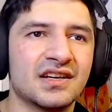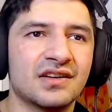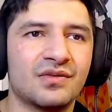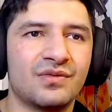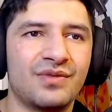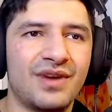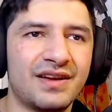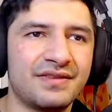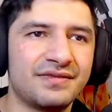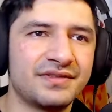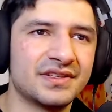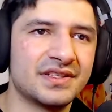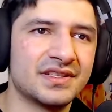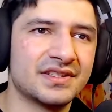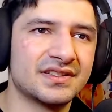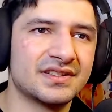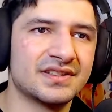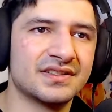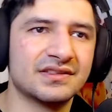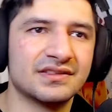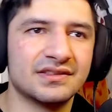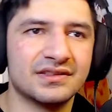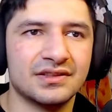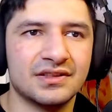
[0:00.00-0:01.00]
wifey
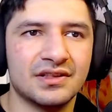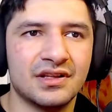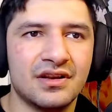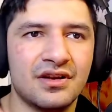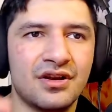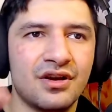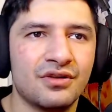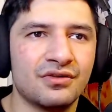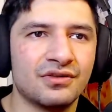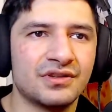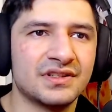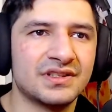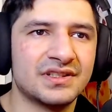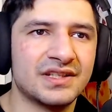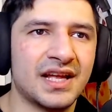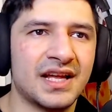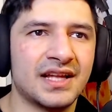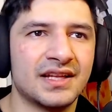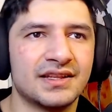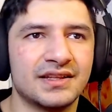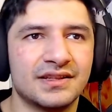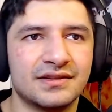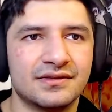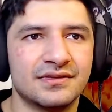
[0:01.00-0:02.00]
doesn't notice
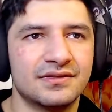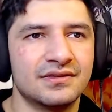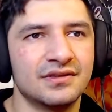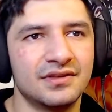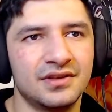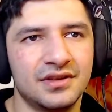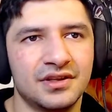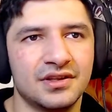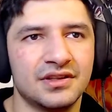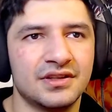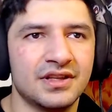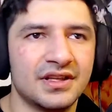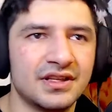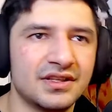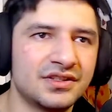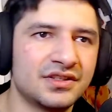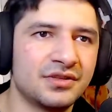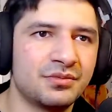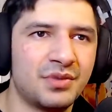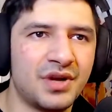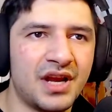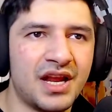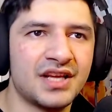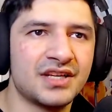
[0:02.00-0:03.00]
that you know their
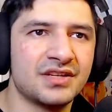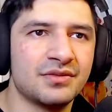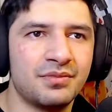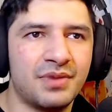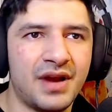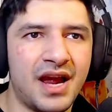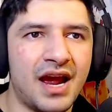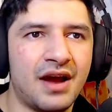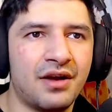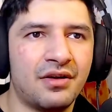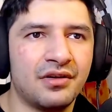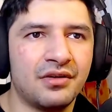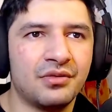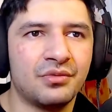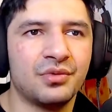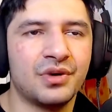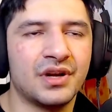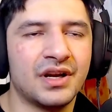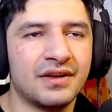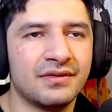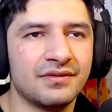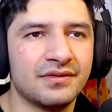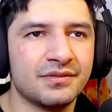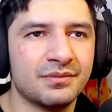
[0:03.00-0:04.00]
supernatural power or
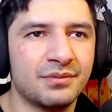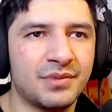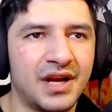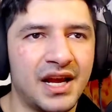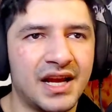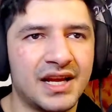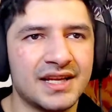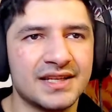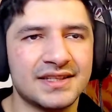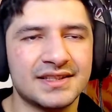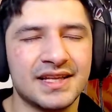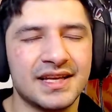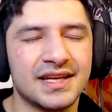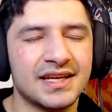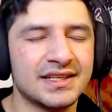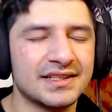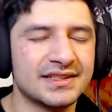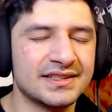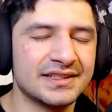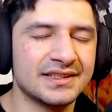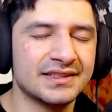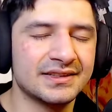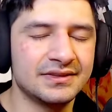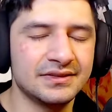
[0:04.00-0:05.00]
whatever. But I guess they can
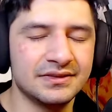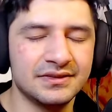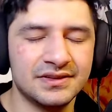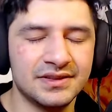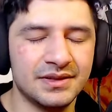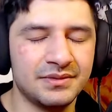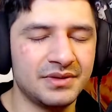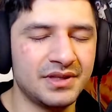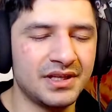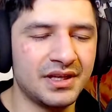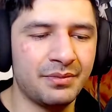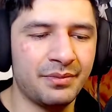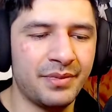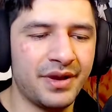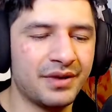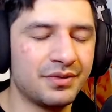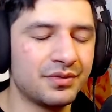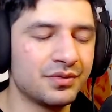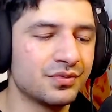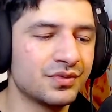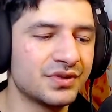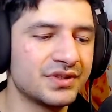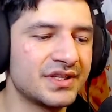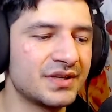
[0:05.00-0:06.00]
still do something about
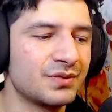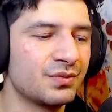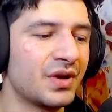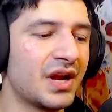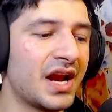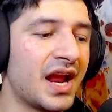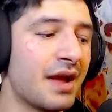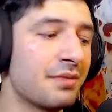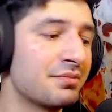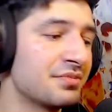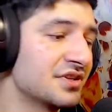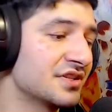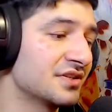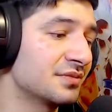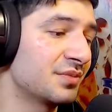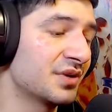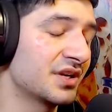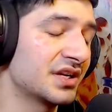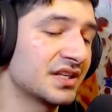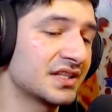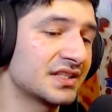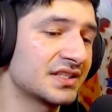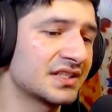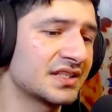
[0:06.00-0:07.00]
it. We'll see what happens,
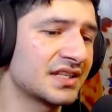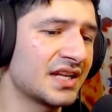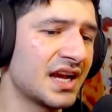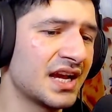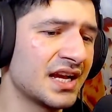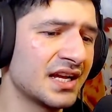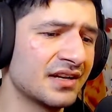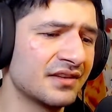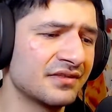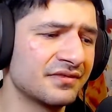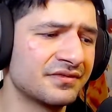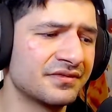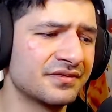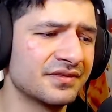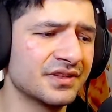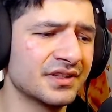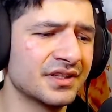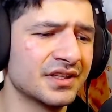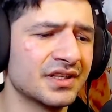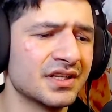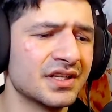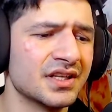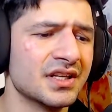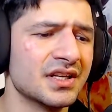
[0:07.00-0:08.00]
but it's kind of.
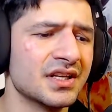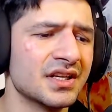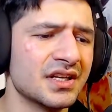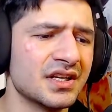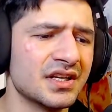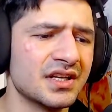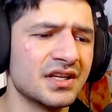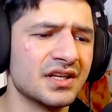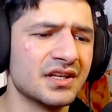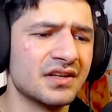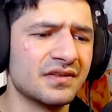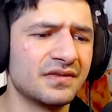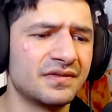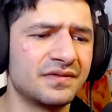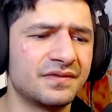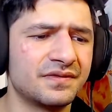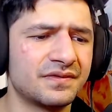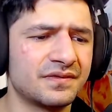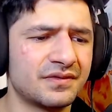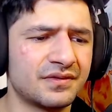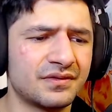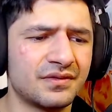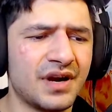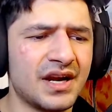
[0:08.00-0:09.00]
Uh,
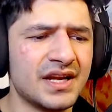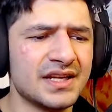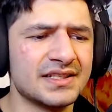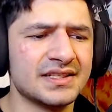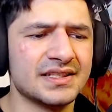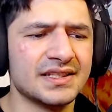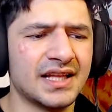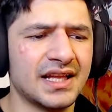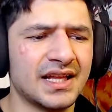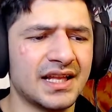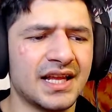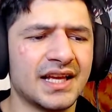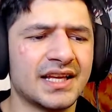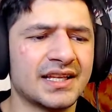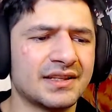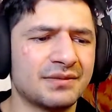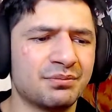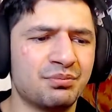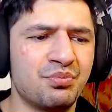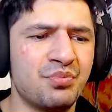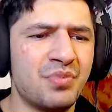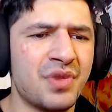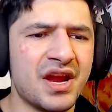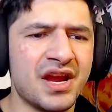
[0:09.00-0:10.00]
crazy that like
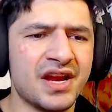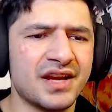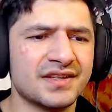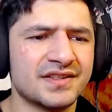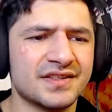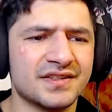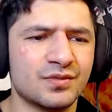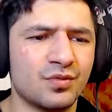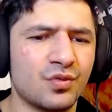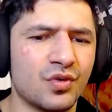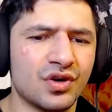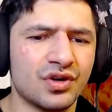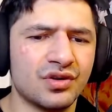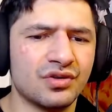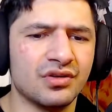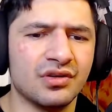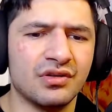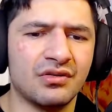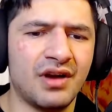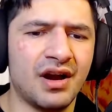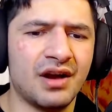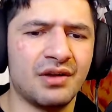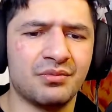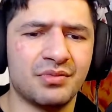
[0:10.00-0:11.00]
bears just wandering
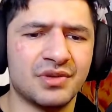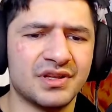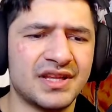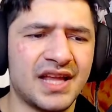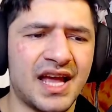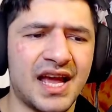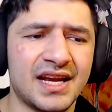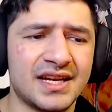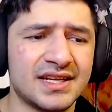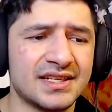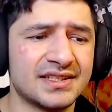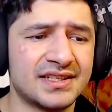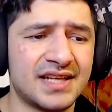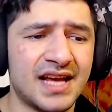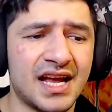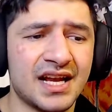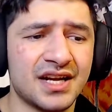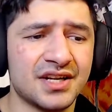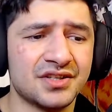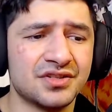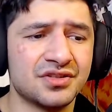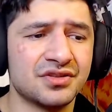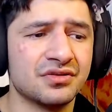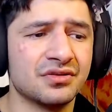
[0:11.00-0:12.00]
around but that is kind
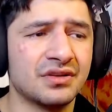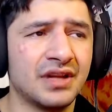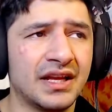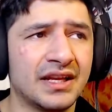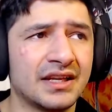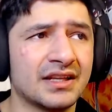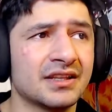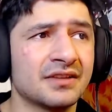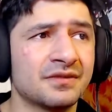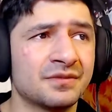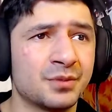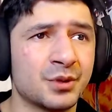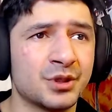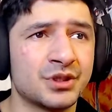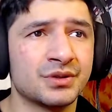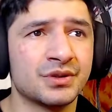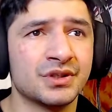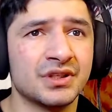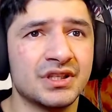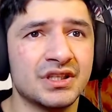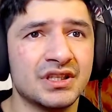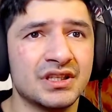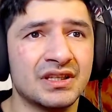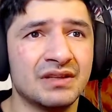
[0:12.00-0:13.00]
of true like
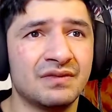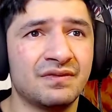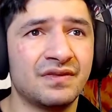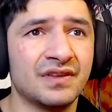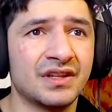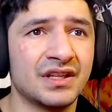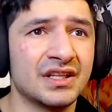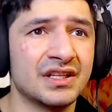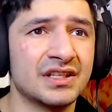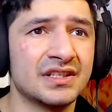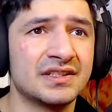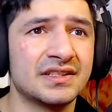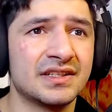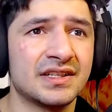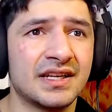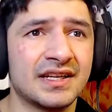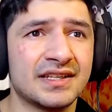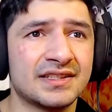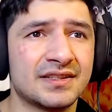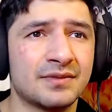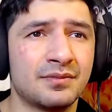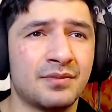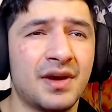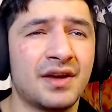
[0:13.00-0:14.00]
especially in the village or
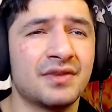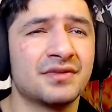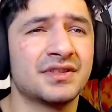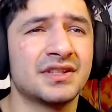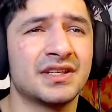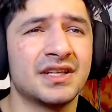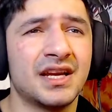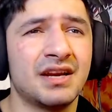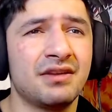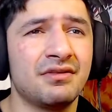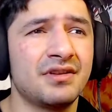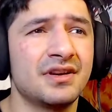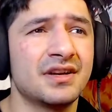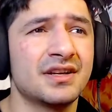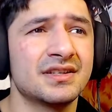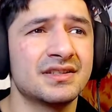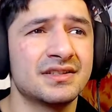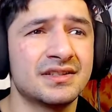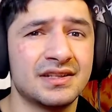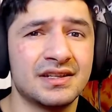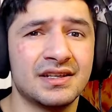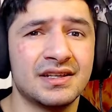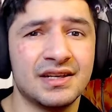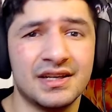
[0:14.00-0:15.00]
like some mountain
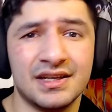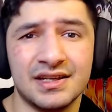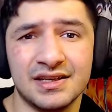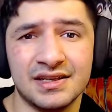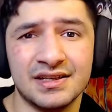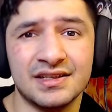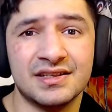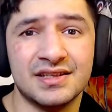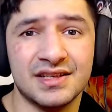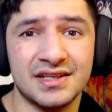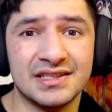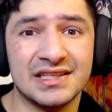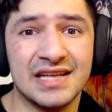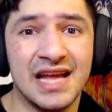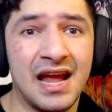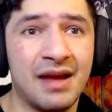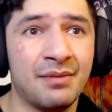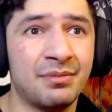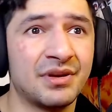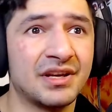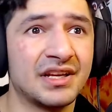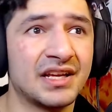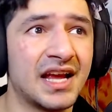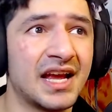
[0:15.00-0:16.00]
areas it it, it does
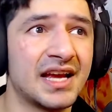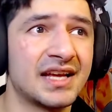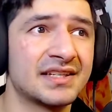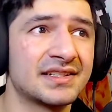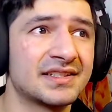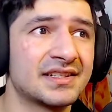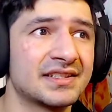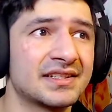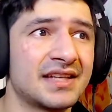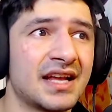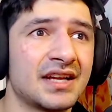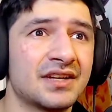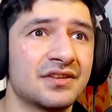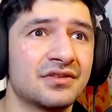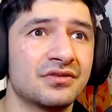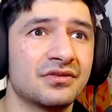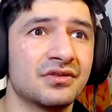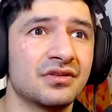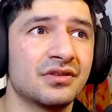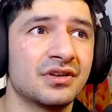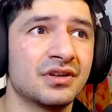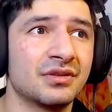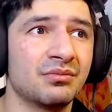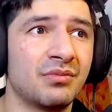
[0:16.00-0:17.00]
happen guys because i do
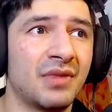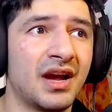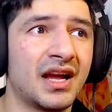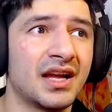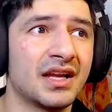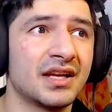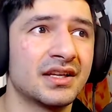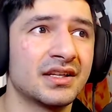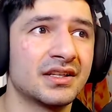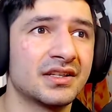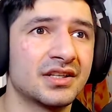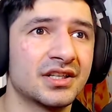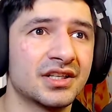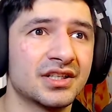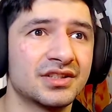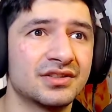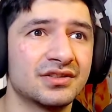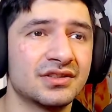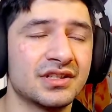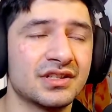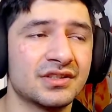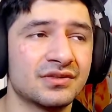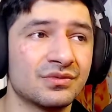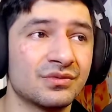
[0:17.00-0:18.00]
know in my
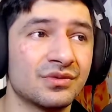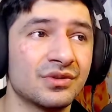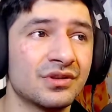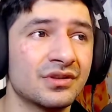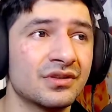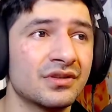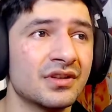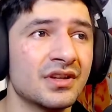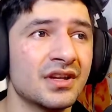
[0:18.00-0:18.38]
country as well